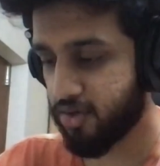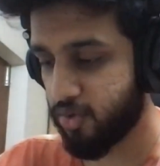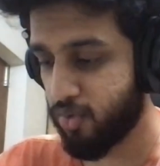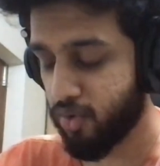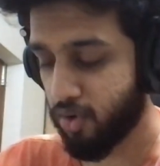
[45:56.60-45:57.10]

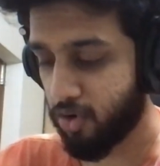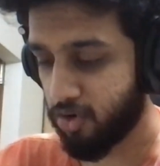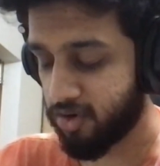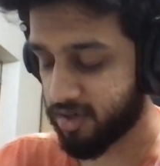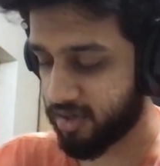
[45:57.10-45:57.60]
Q
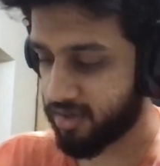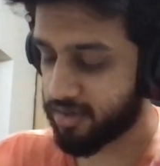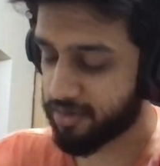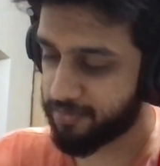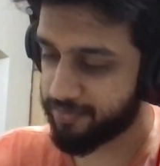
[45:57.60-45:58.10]
or R.
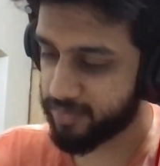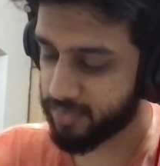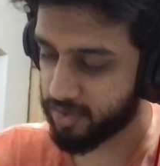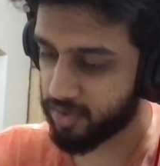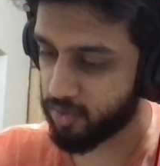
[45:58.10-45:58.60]

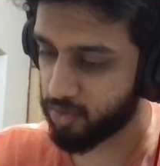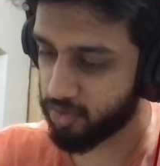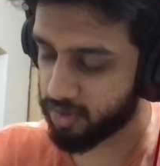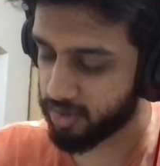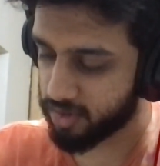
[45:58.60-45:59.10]
Q
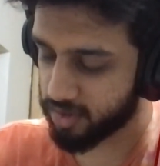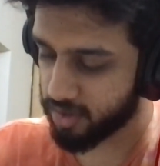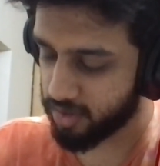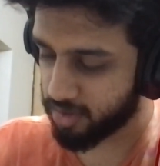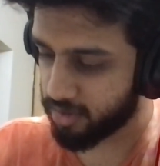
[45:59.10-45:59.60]
or R
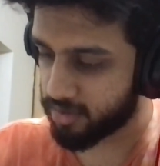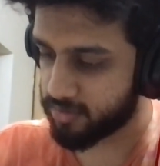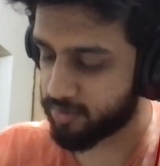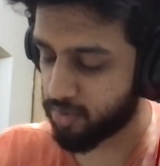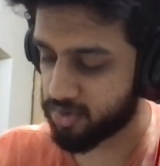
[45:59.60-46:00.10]

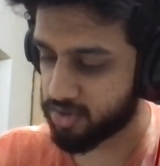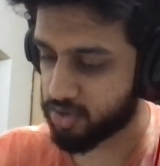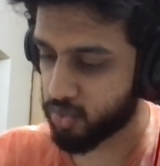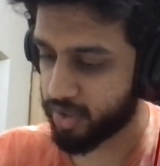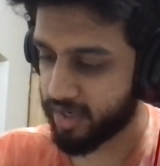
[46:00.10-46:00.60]
is both is
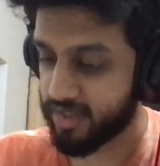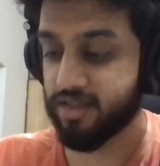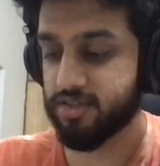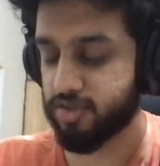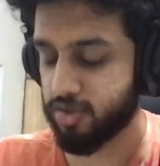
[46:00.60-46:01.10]
true when either
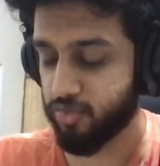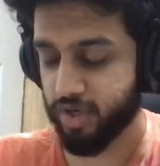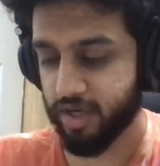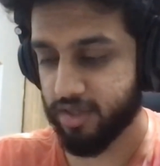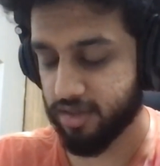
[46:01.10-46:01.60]

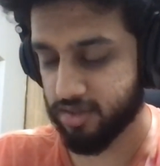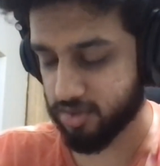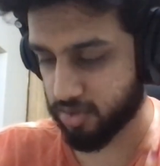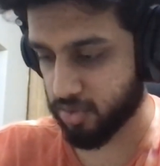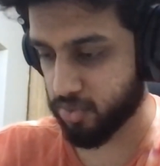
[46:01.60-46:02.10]

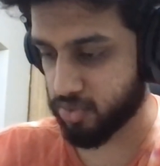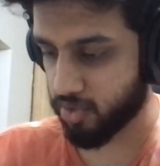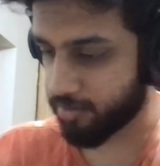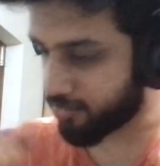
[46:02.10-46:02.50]
is true. So I'll